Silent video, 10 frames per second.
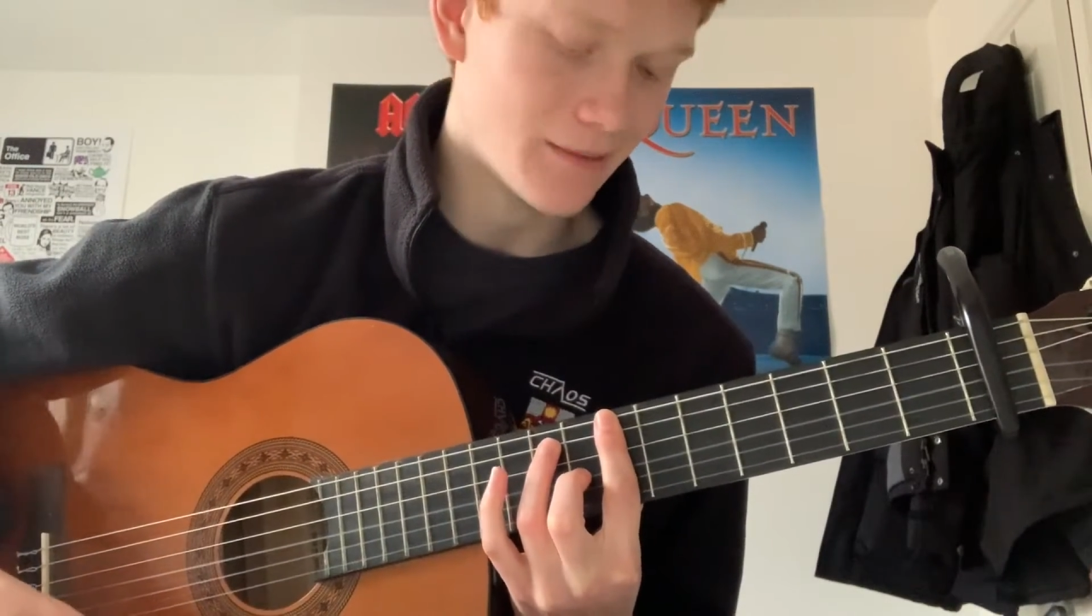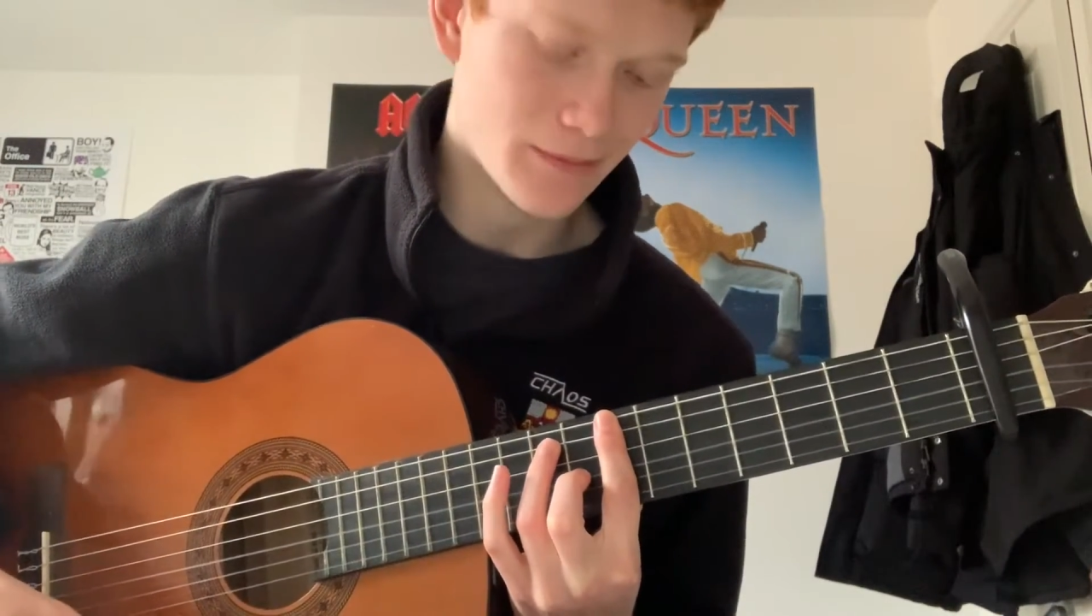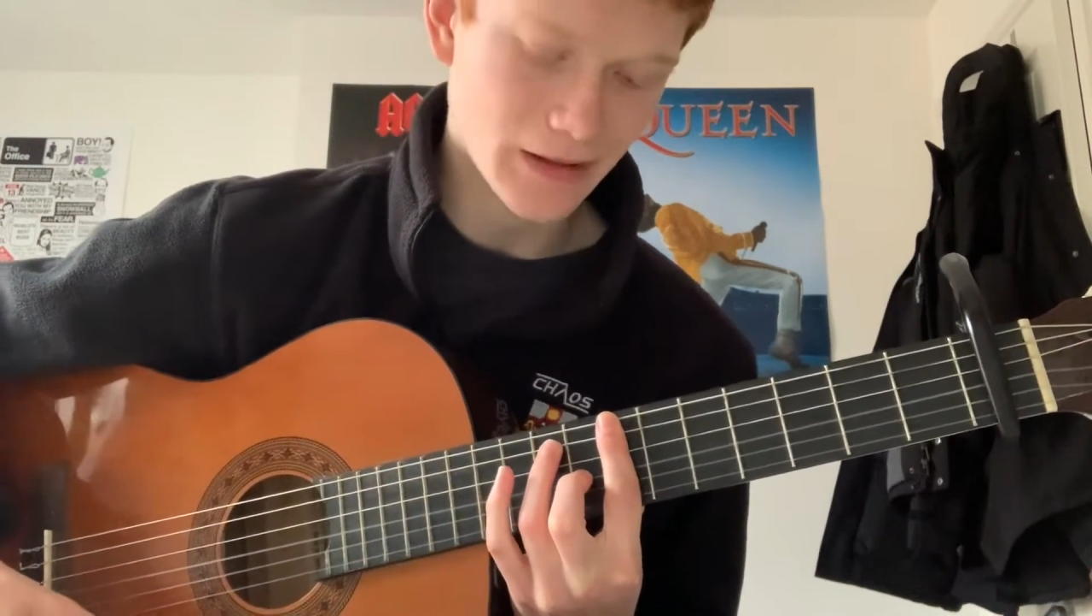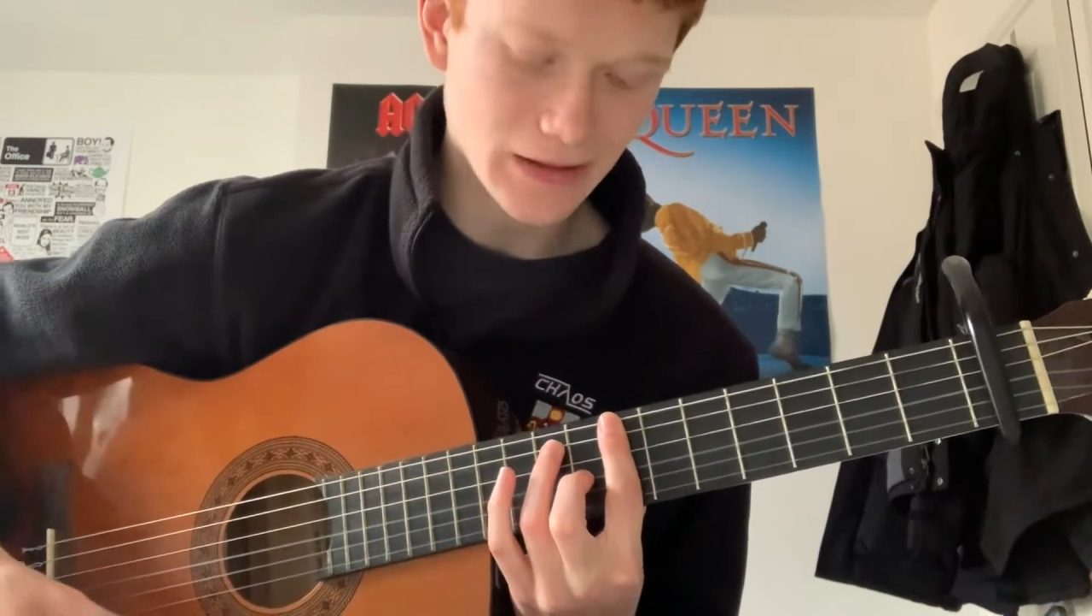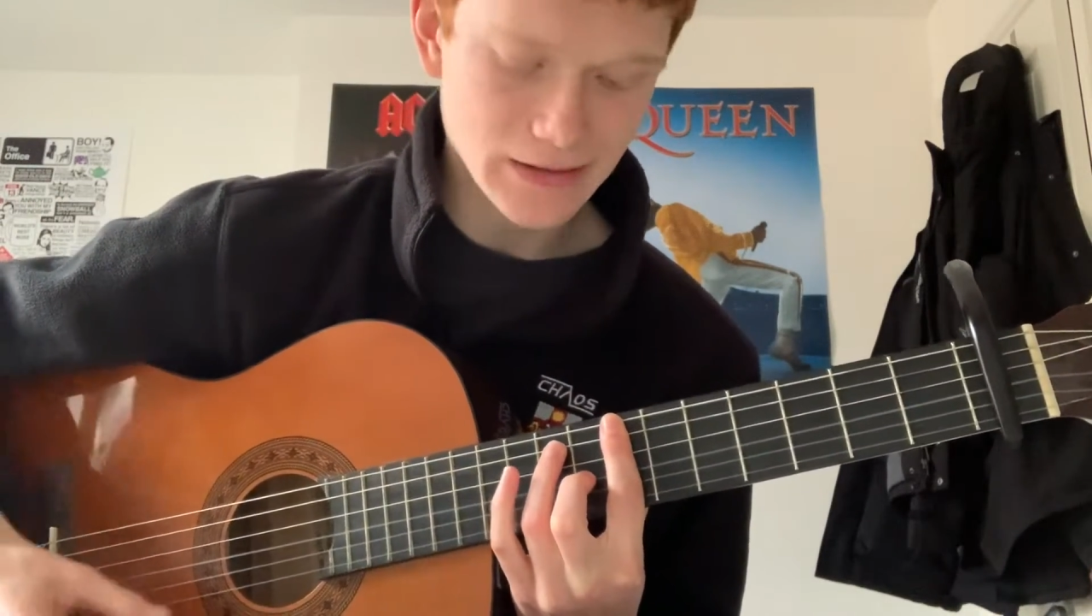
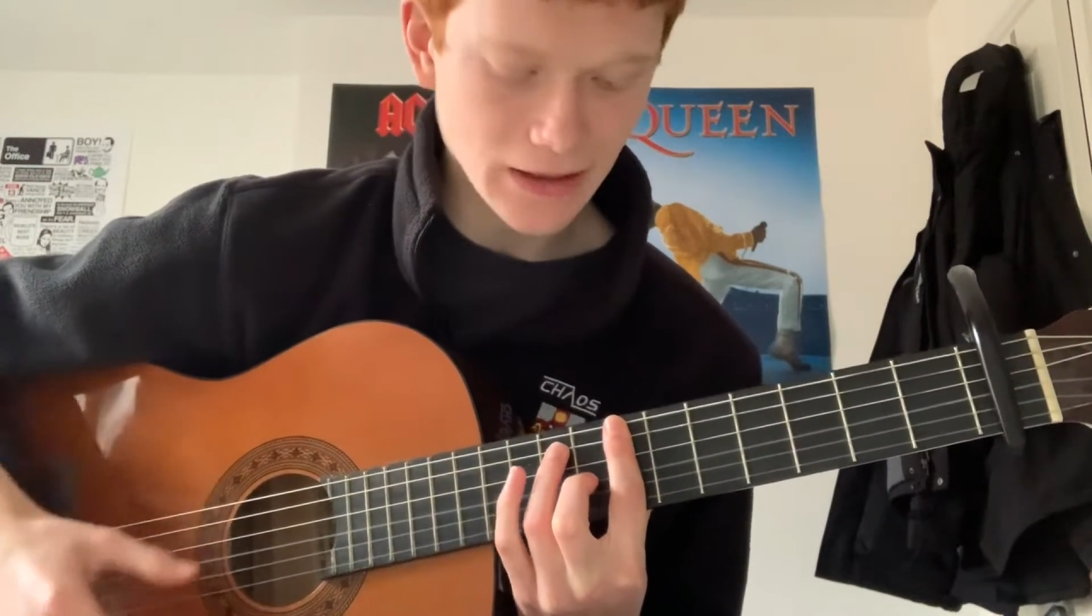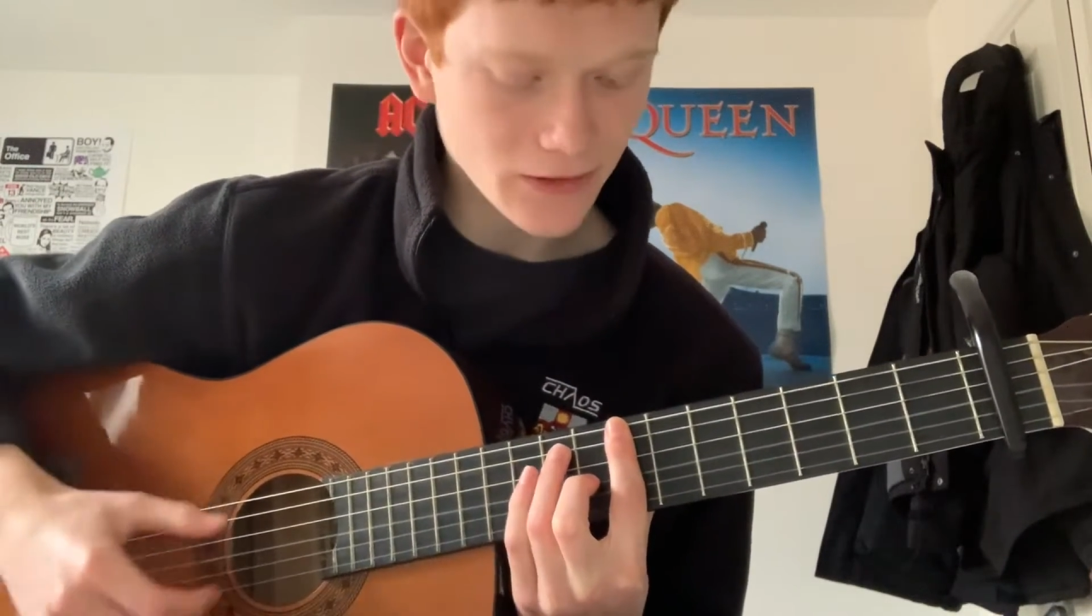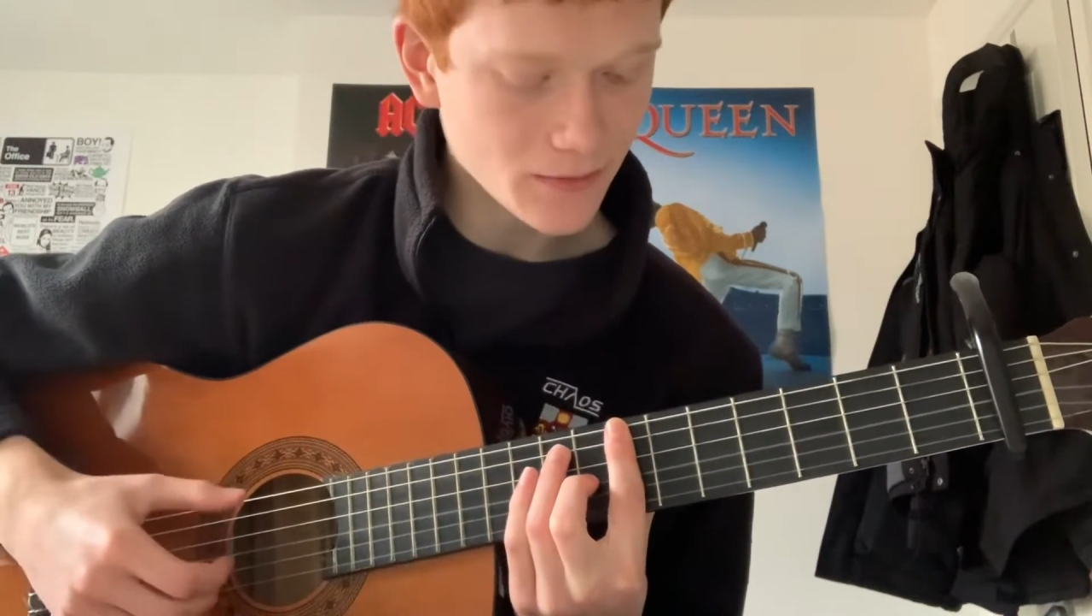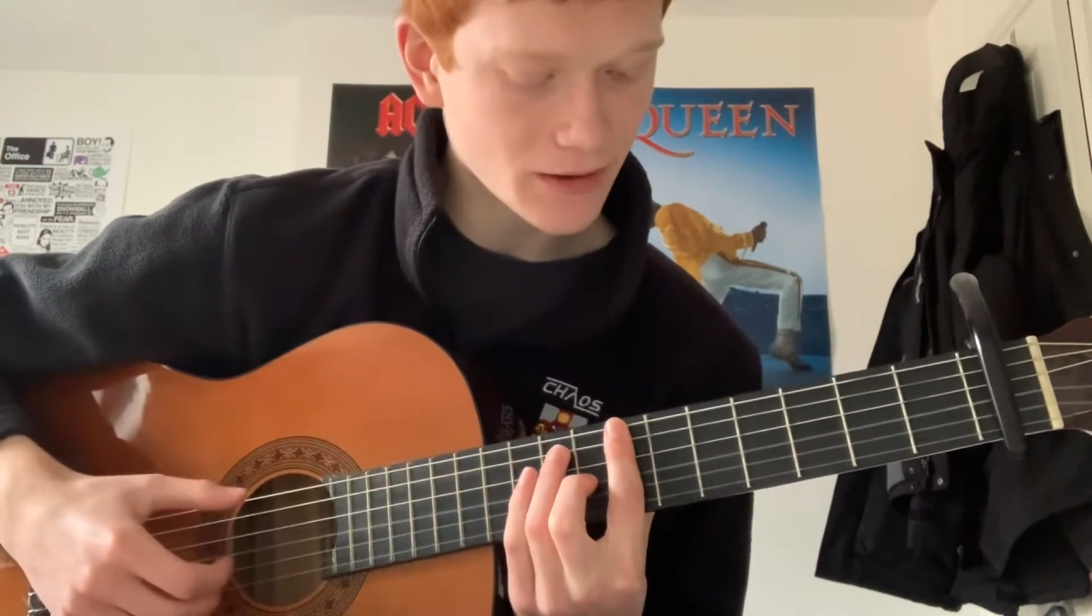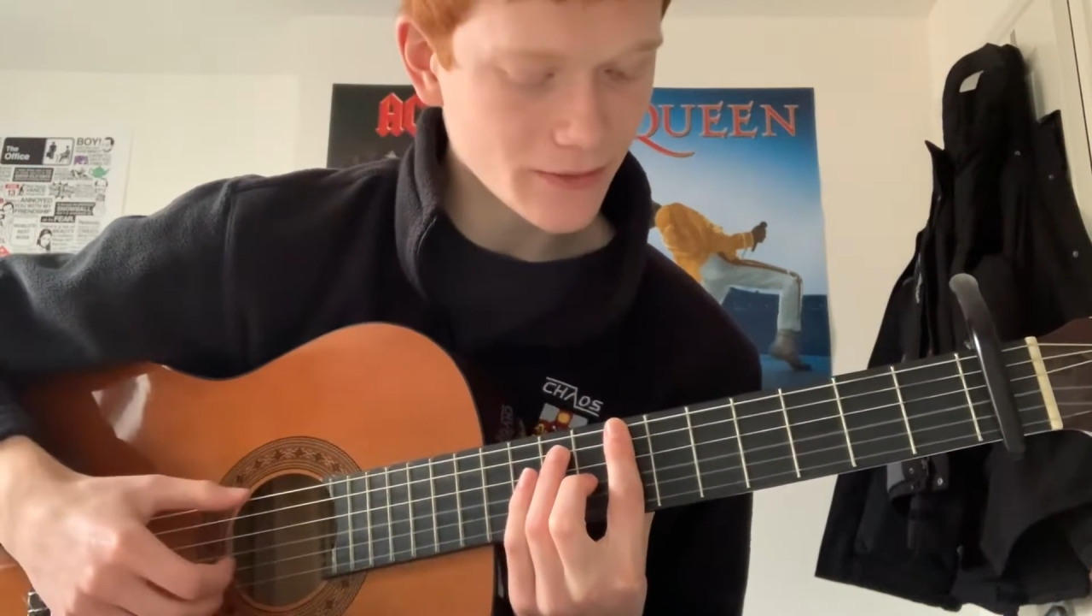
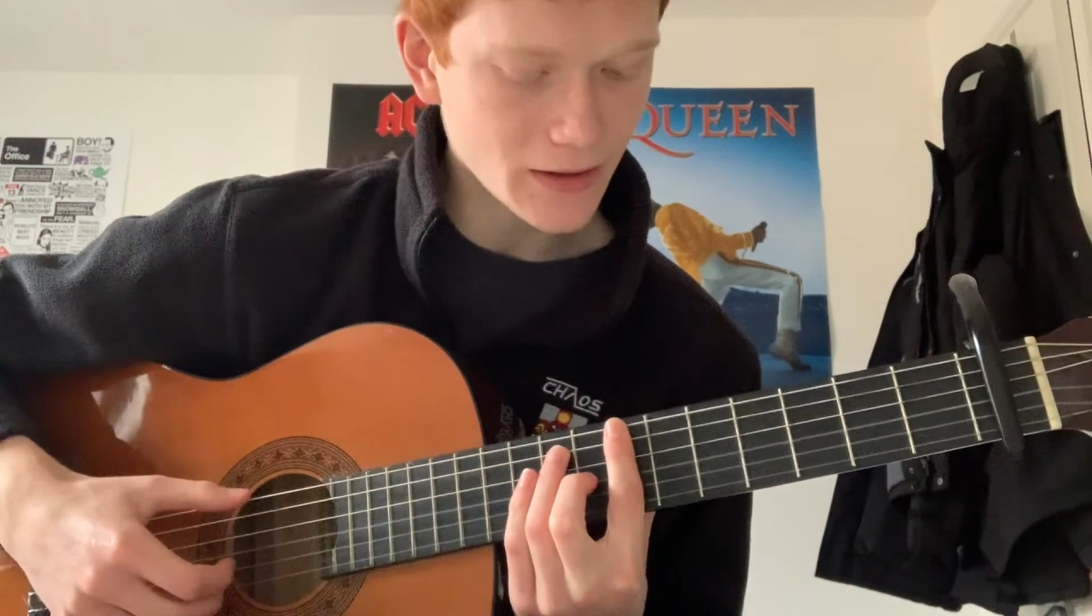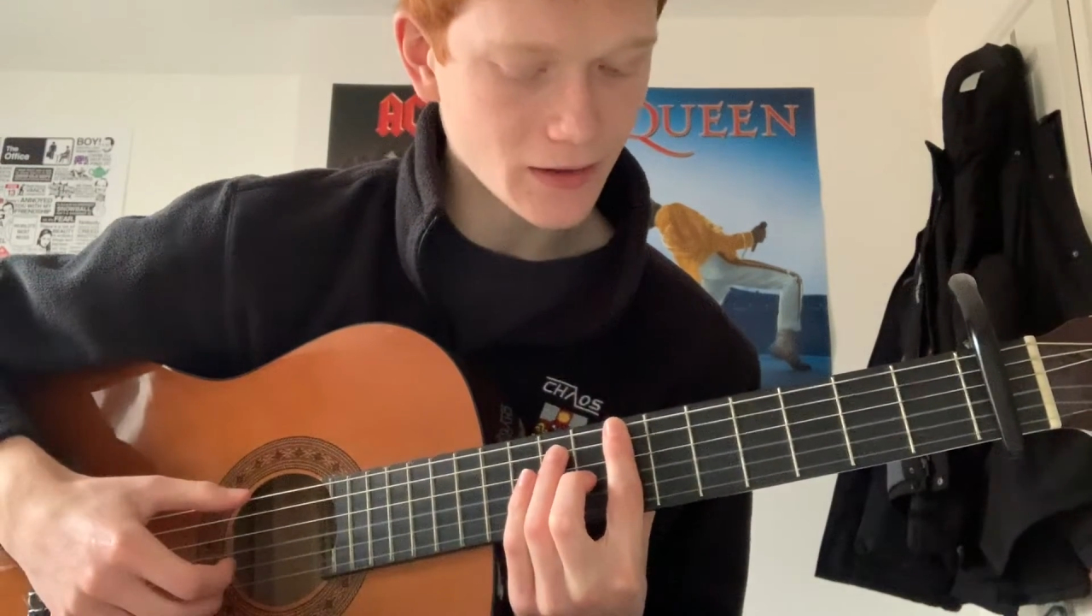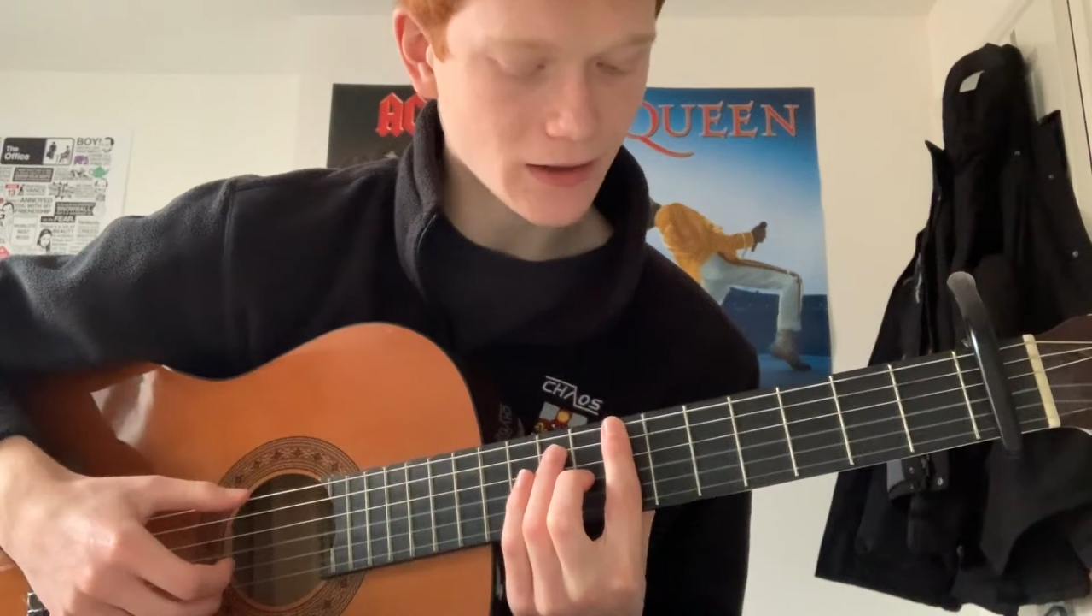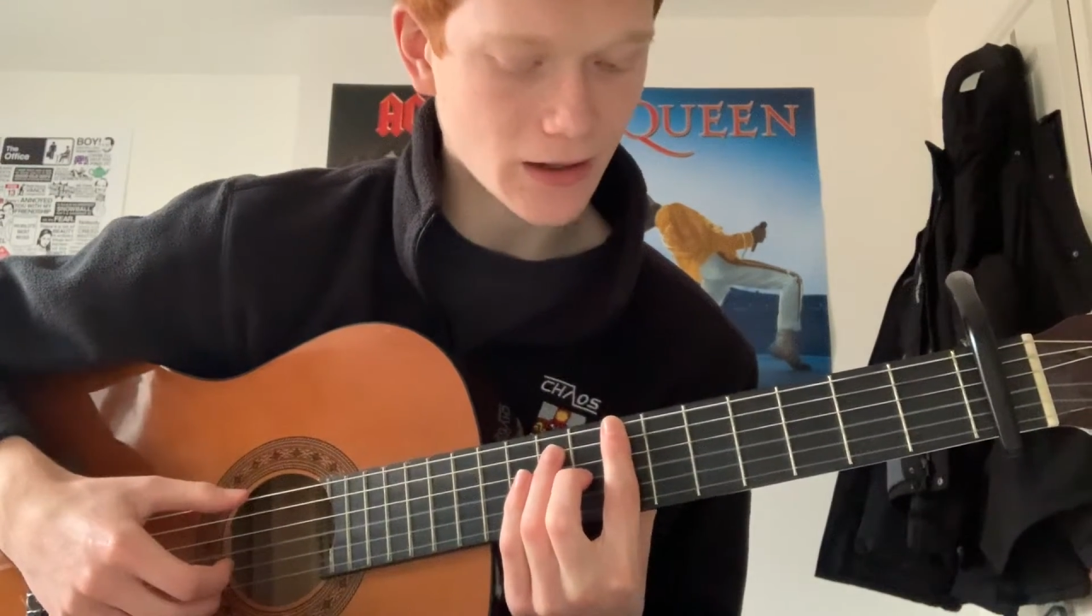B7 maybe.